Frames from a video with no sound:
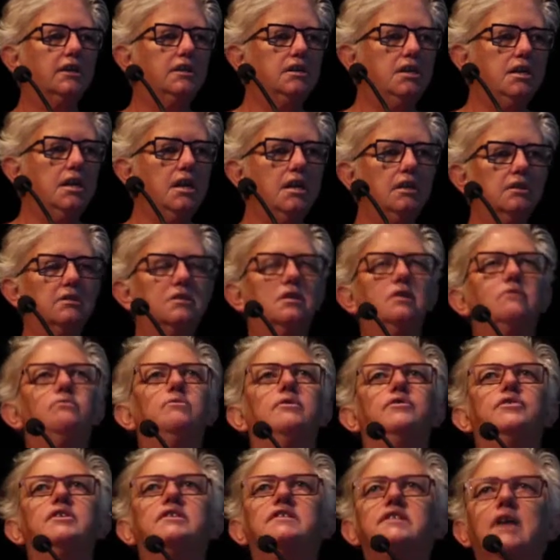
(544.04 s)
connected
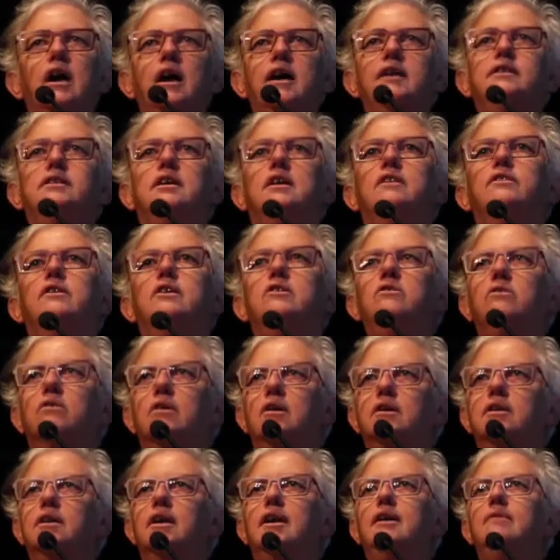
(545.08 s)
with this idea that you
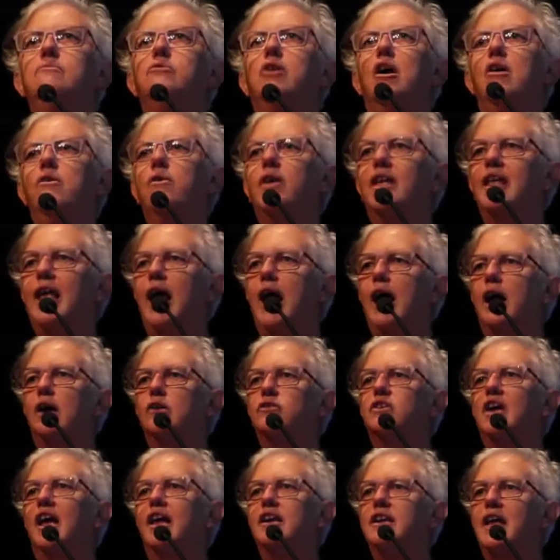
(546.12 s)
can keep going
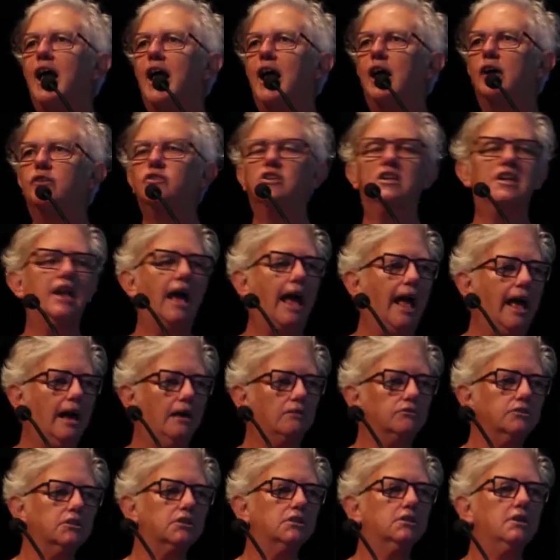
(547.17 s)
out and out and
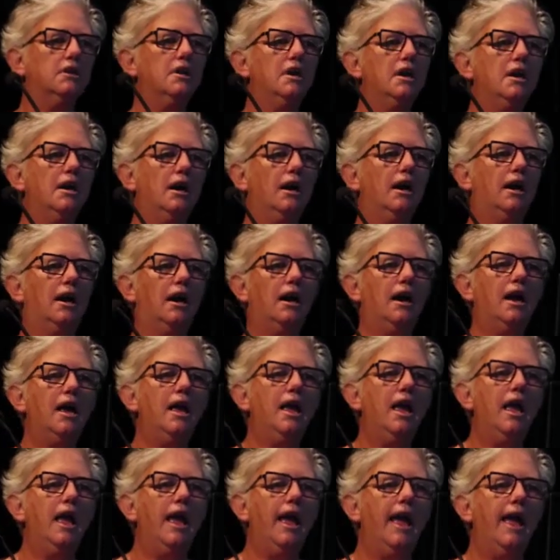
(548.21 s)
out.
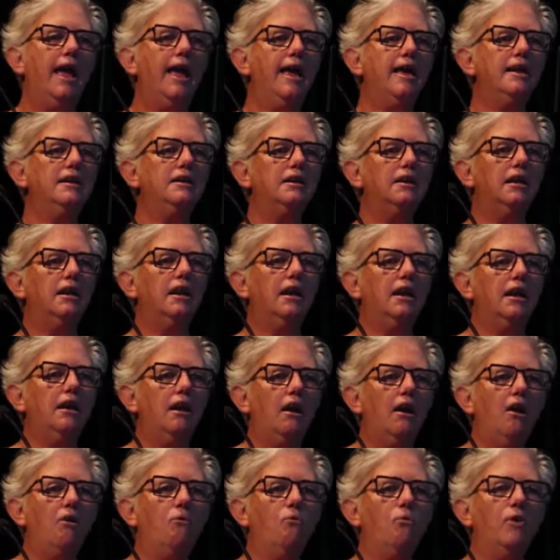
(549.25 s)
And
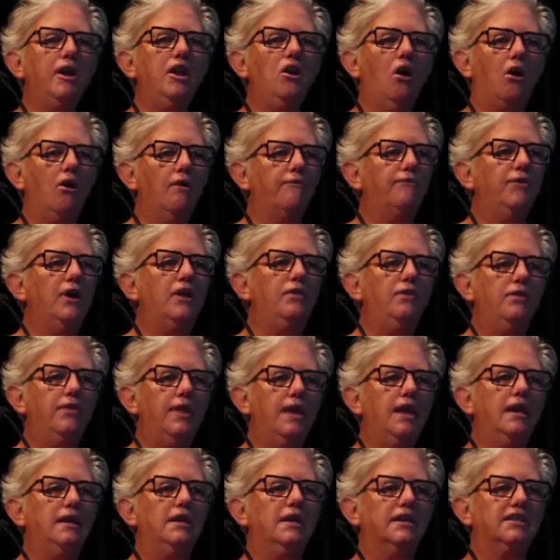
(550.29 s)
we often
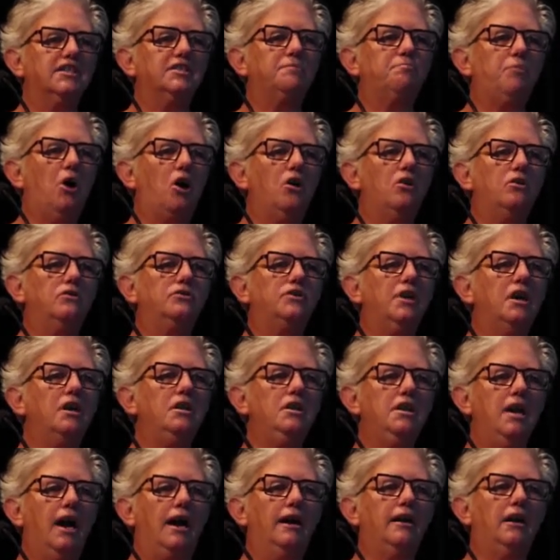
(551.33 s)
then expose
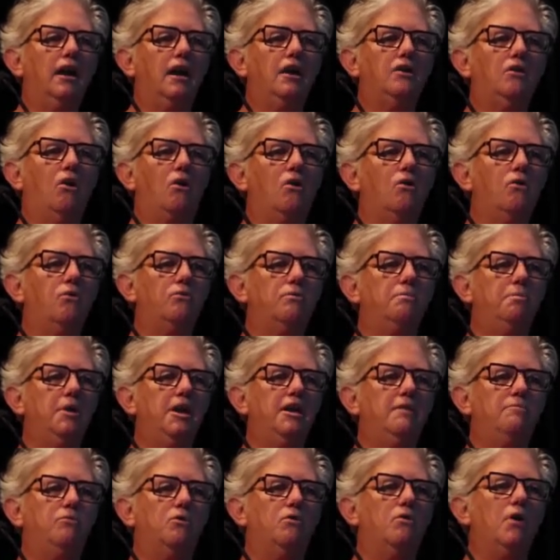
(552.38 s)
young and old
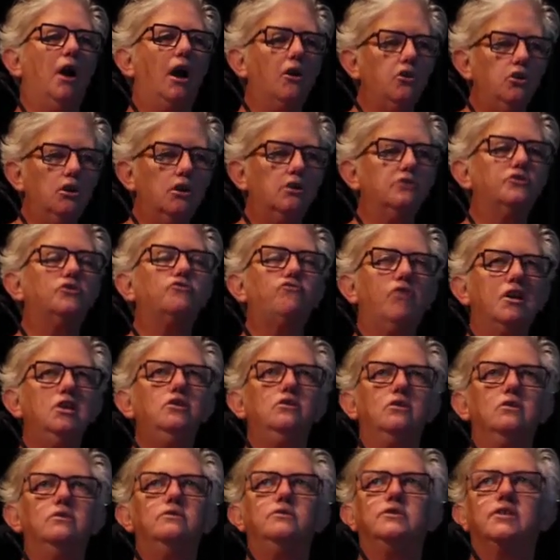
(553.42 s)
people, street
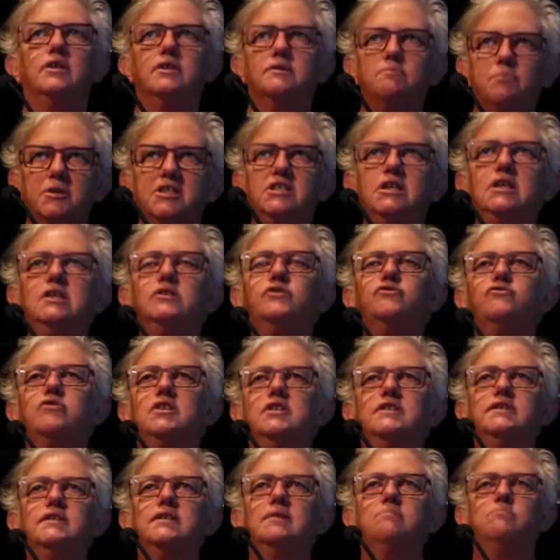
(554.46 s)
users,
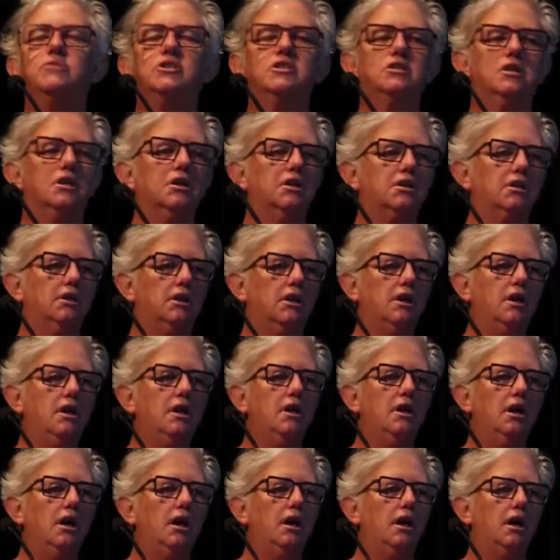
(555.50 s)
pedestrians in particular,
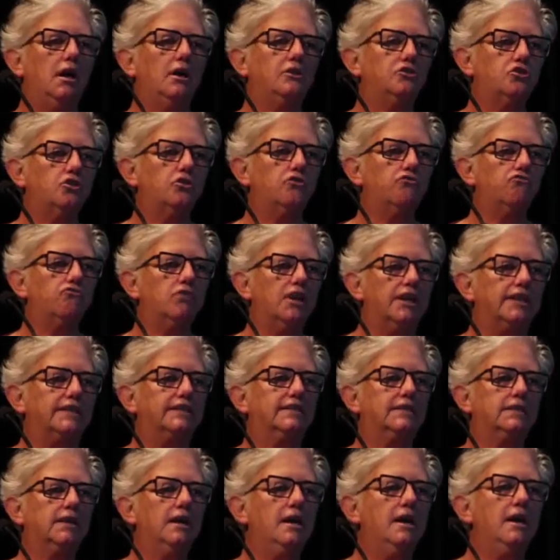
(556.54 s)
to
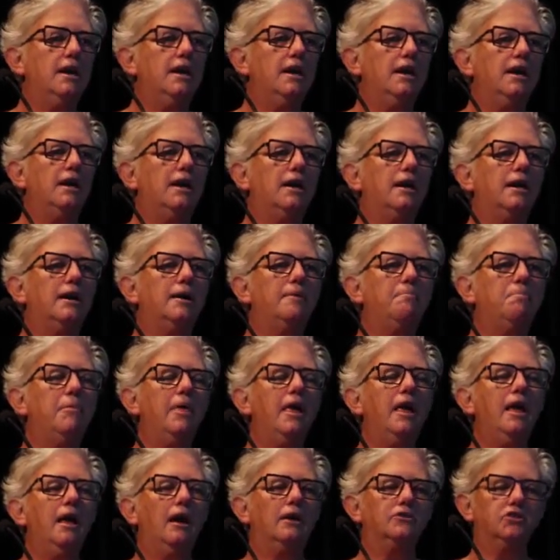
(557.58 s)
risk.
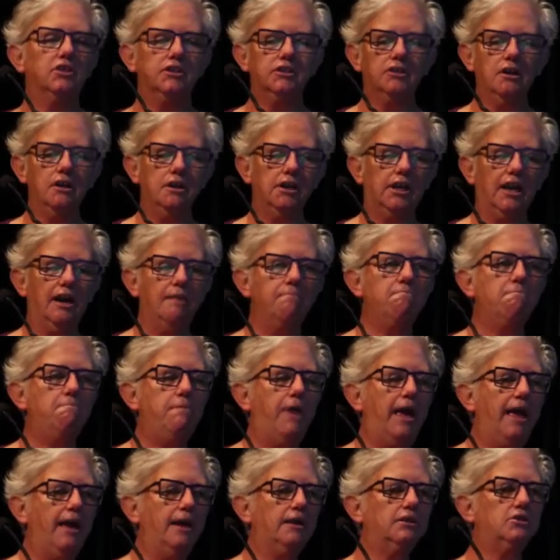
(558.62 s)
I'm just going to come
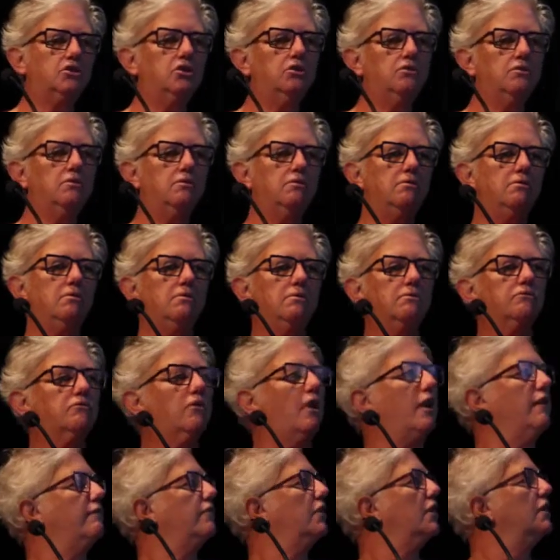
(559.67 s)
back to
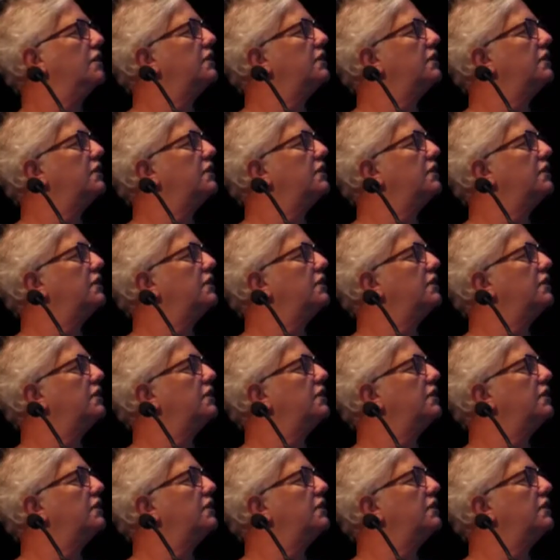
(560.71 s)
driving